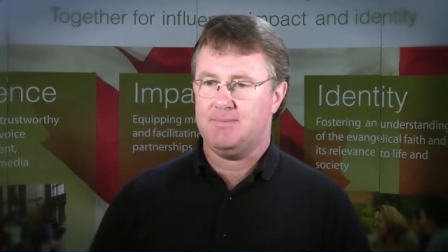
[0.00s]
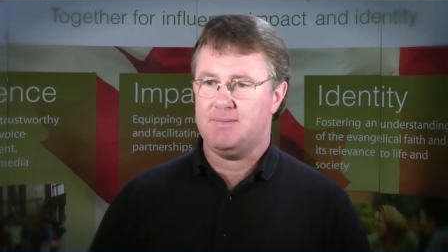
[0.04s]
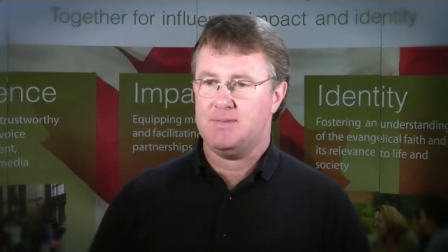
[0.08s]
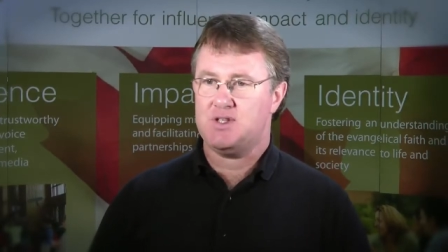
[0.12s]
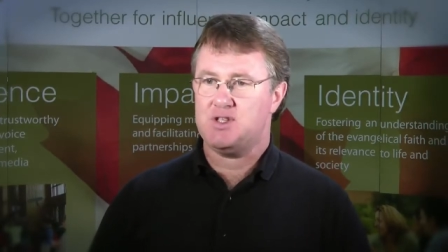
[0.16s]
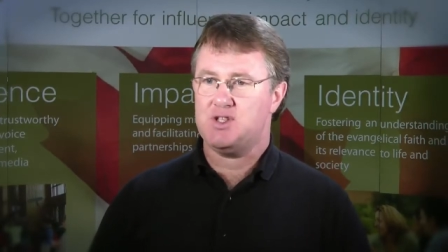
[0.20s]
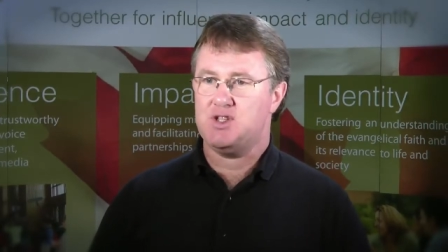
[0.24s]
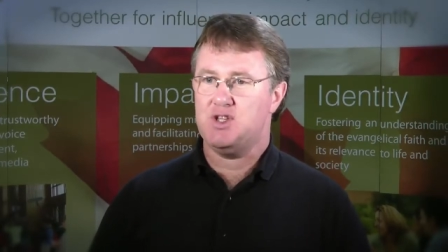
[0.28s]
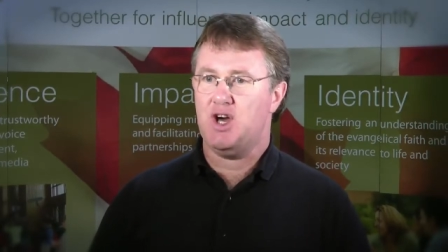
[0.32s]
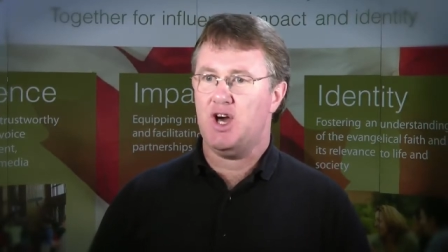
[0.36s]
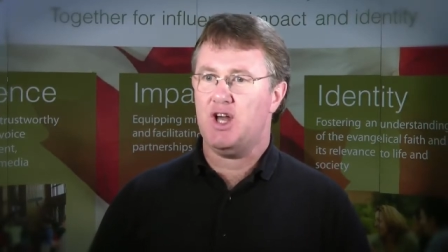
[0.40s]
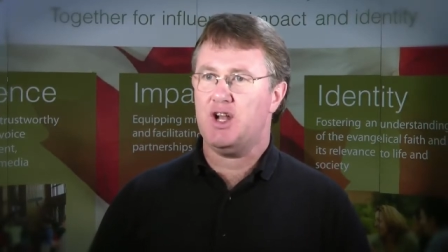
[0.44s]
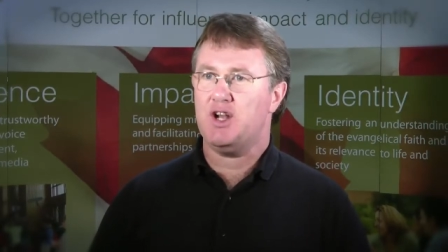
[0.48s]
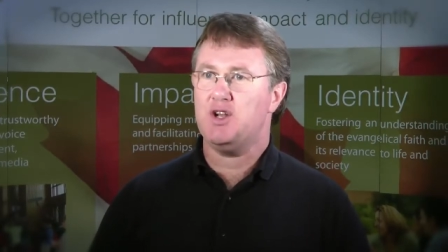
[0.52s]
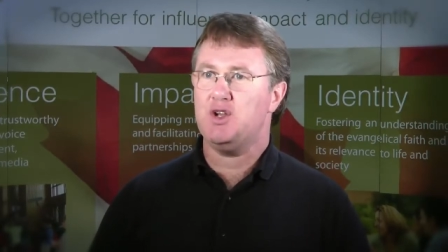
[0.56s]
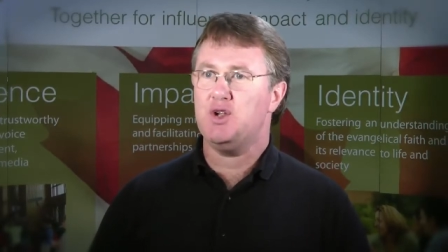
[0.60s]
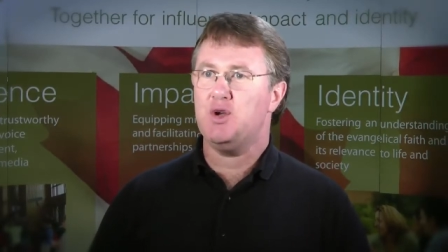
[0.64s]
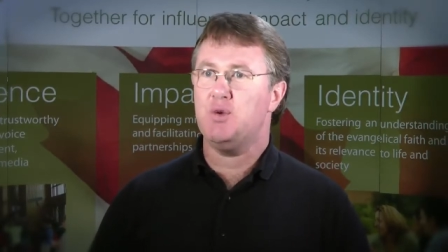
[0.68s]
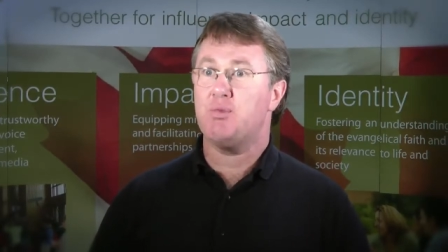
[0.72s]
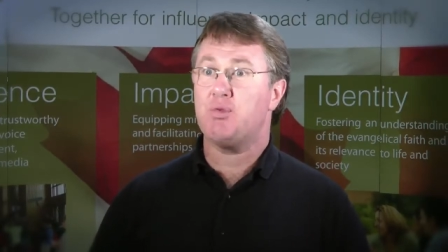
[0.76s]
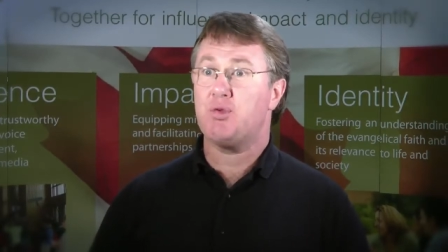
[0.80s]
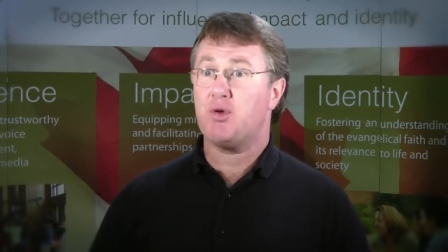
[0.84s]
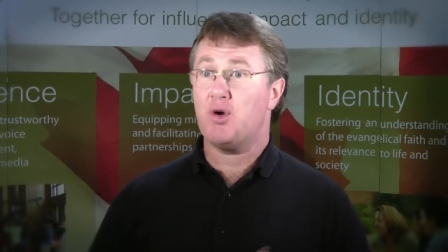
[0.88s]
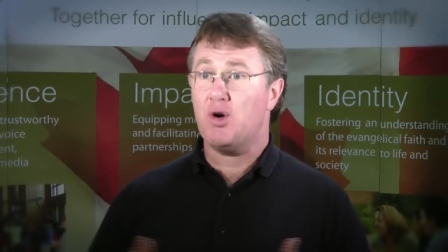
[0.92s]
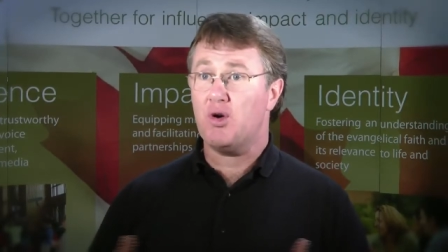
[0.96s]
It's not a
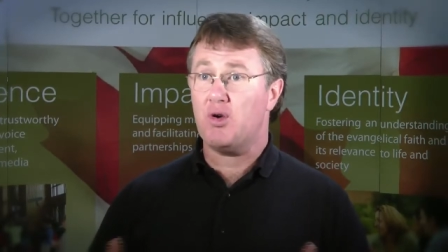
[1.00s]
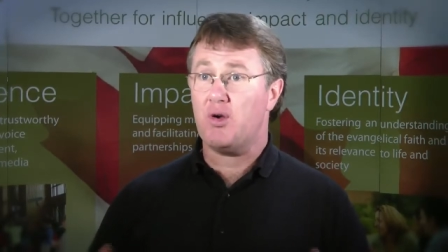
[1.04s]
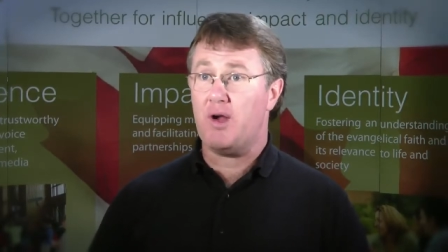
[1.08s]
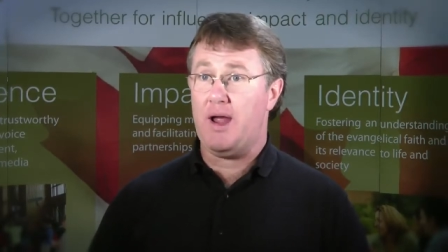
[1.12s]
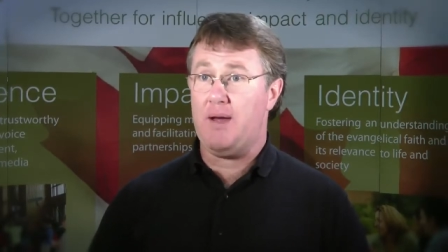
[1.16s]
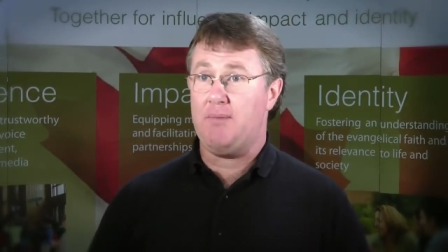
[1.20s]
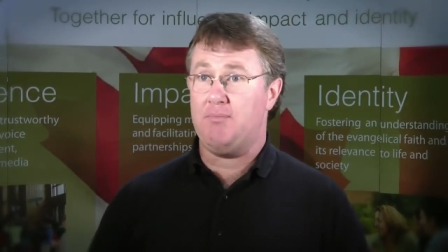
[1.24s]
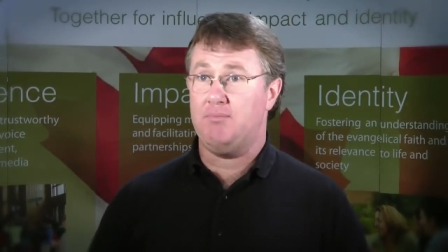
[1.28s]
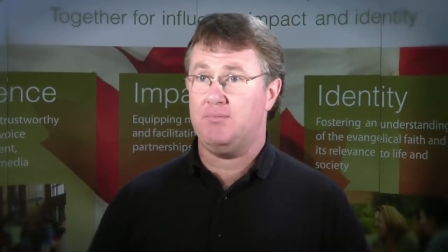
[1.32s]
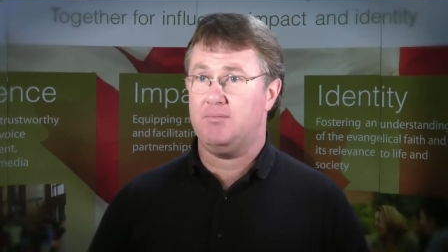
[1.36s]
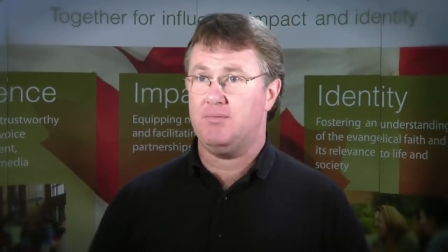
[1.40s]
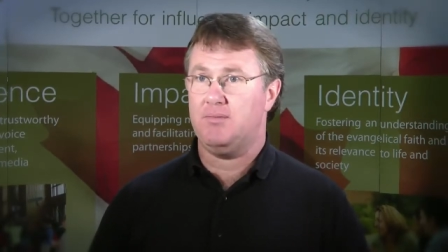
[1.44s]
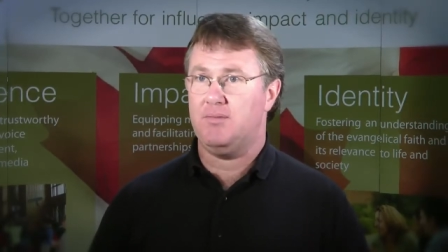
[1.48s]
new program